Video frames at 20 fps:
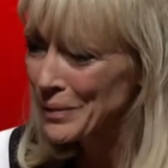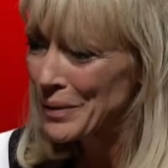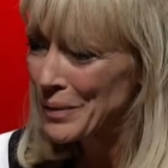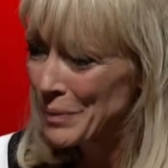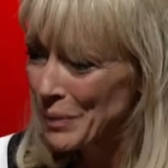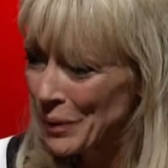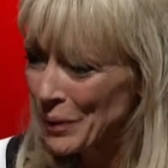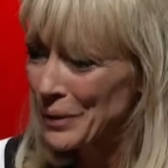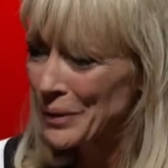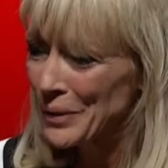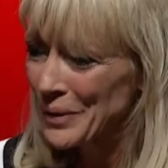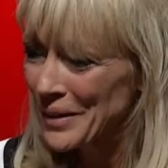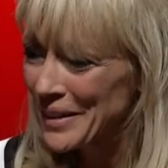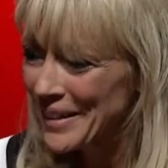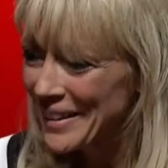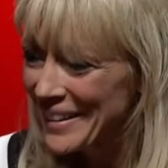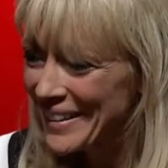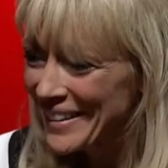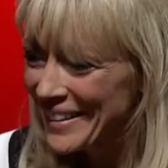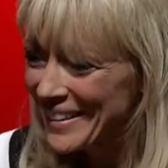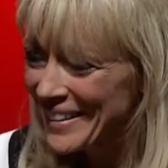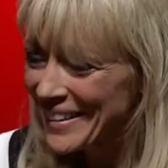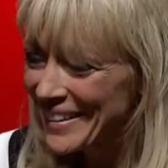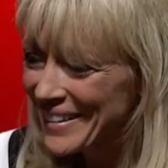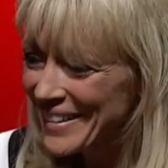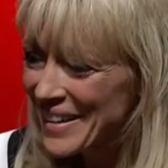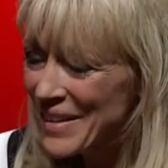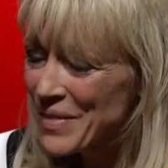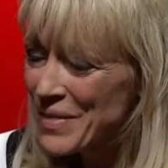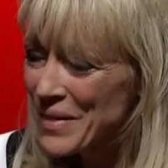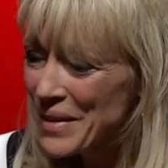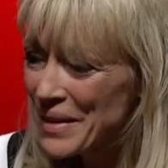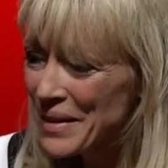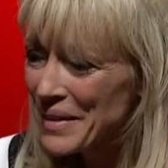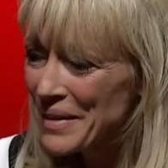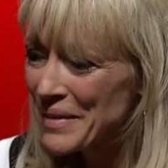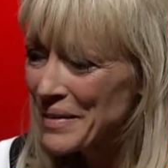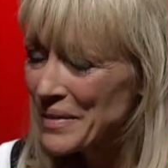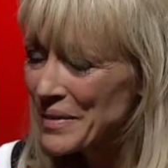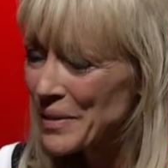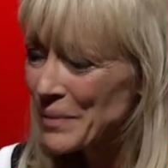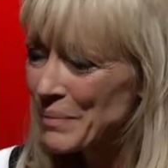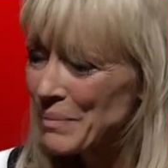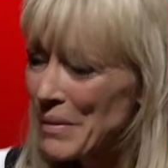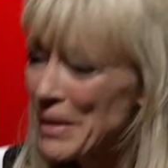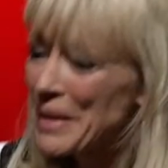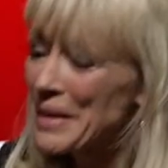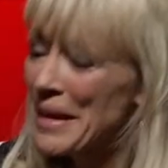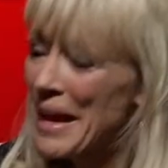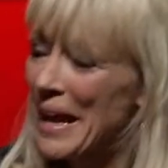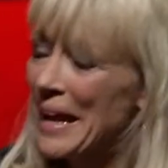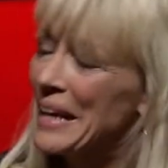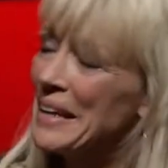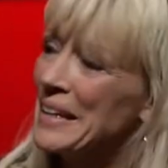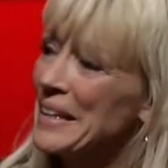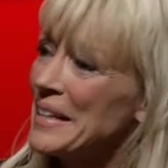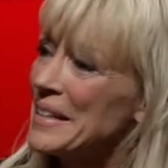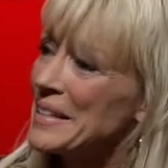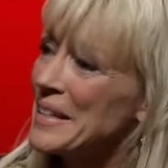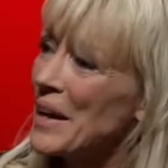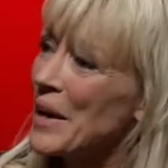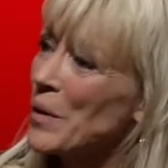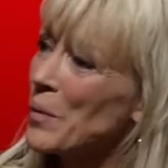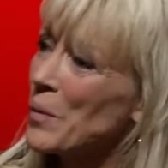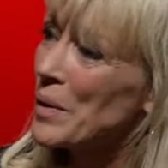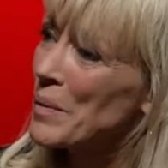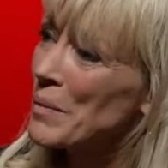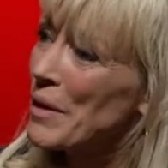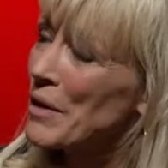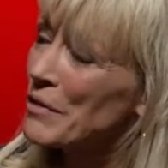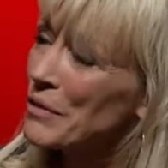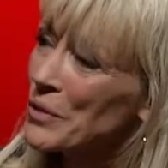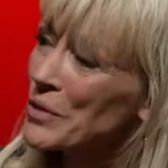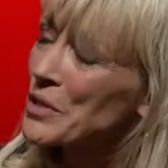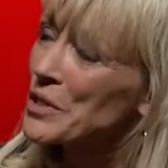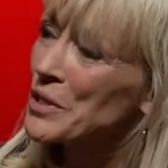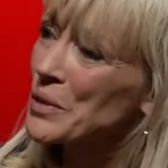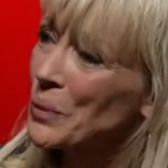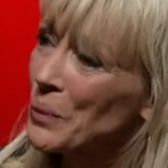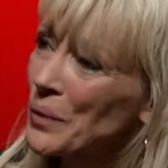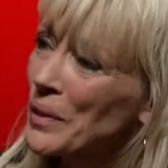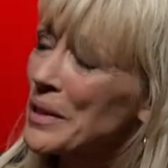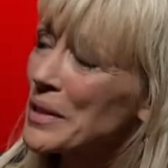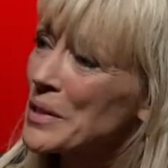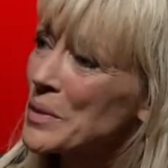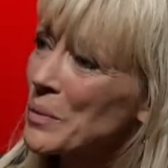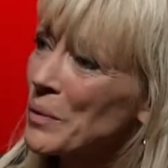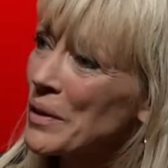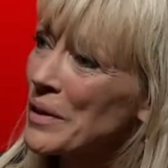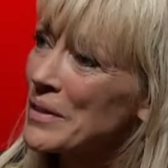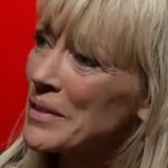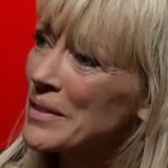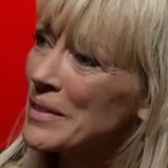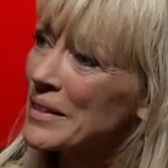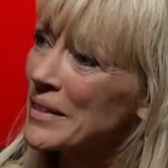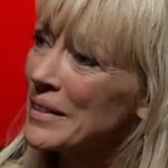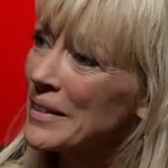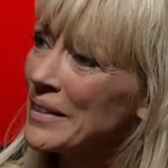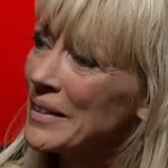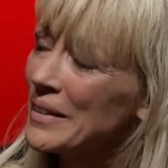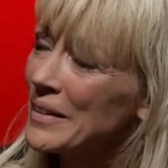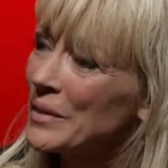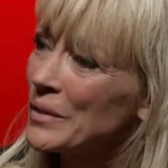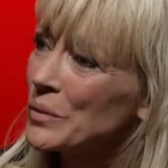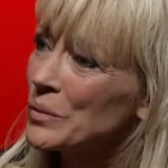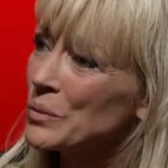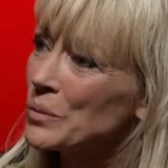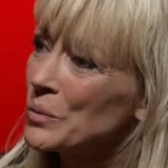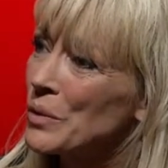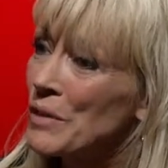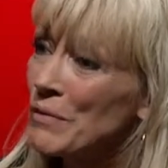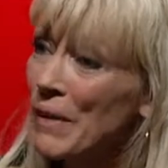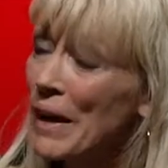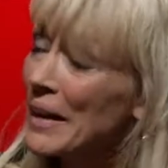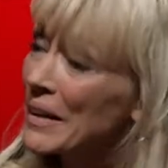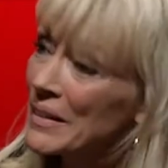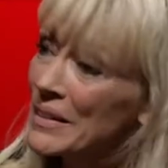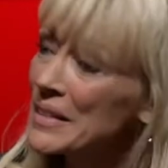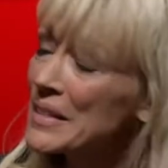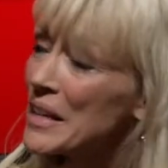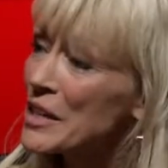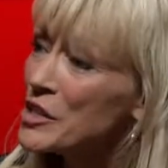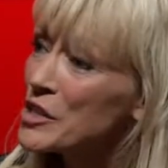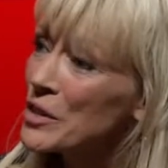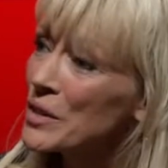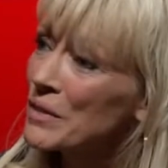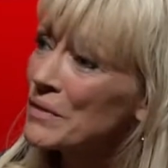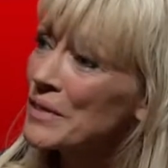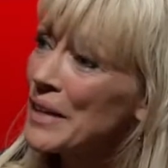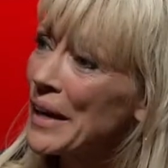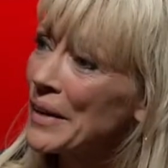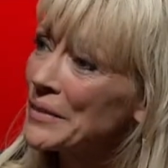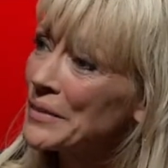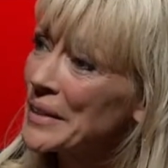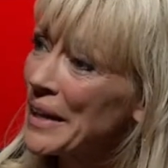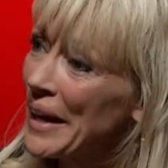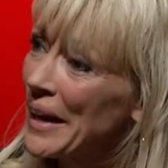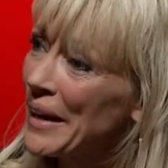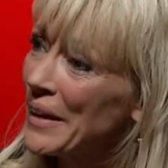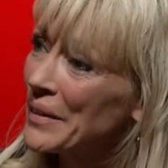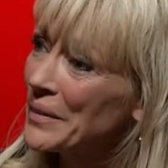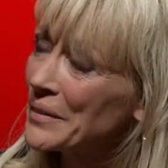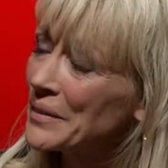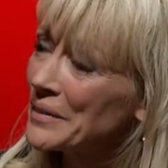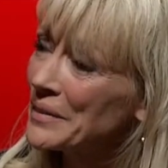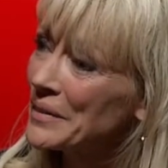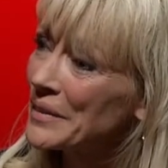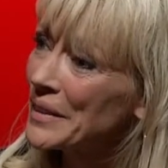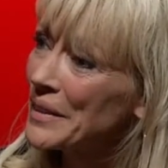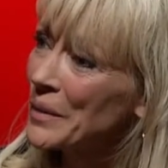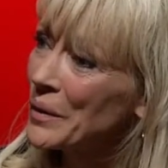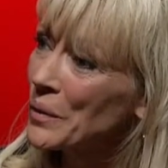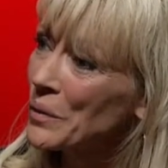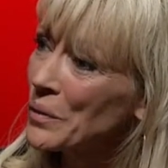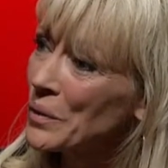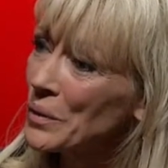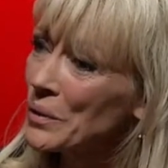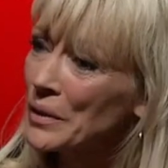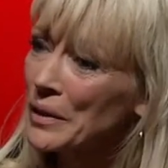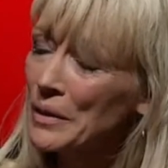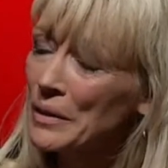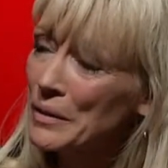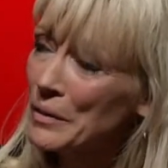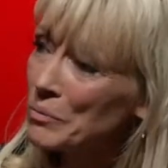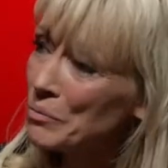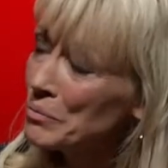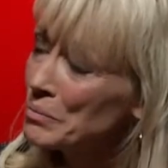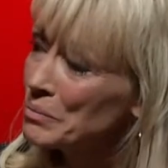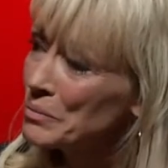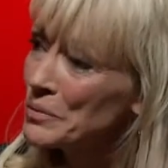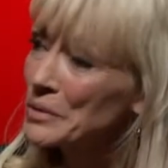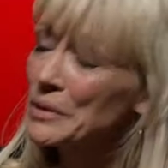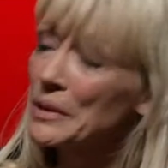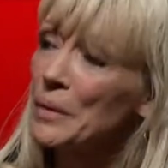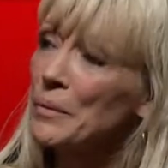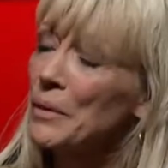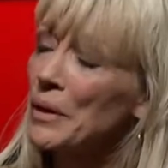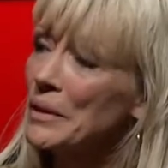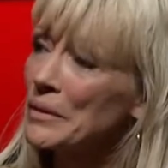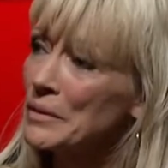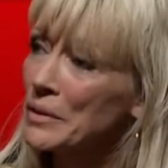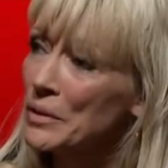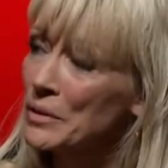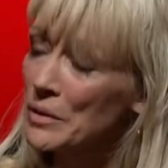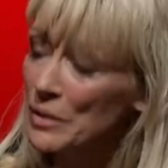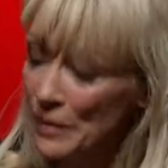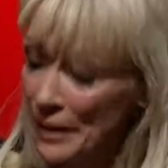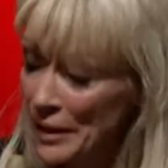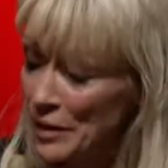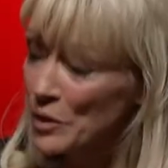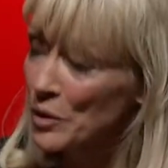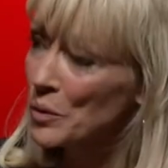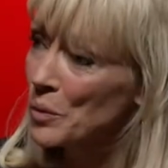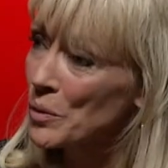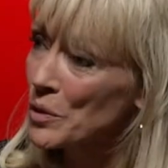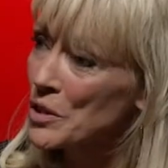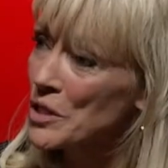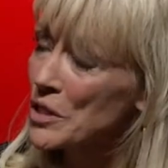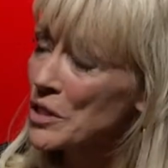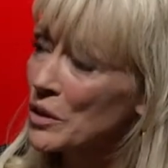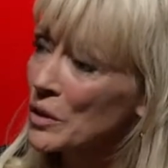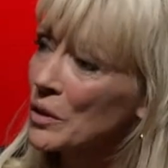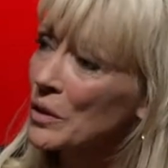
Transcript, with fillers: reporter uh, in the mid 80s how my first stories was revitalization of downtown mm -hmm. you mm-hmm. know 30 some odd years later we're still